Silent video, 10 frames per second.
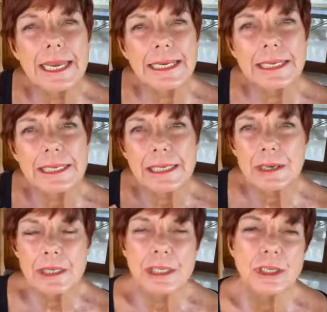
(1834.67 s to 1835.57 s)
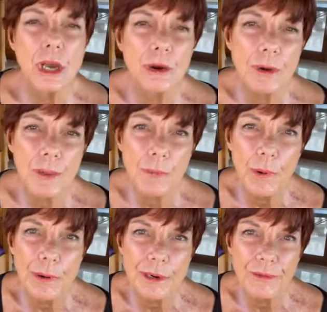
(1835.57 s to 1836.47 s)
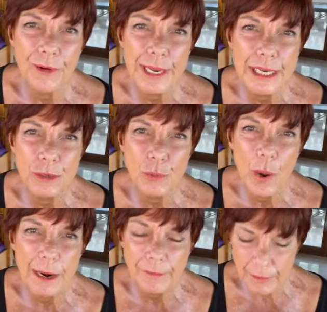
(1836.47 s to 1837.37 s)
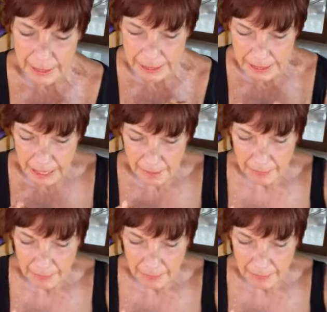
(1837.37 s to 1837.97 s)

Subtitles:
is so important for each one of us.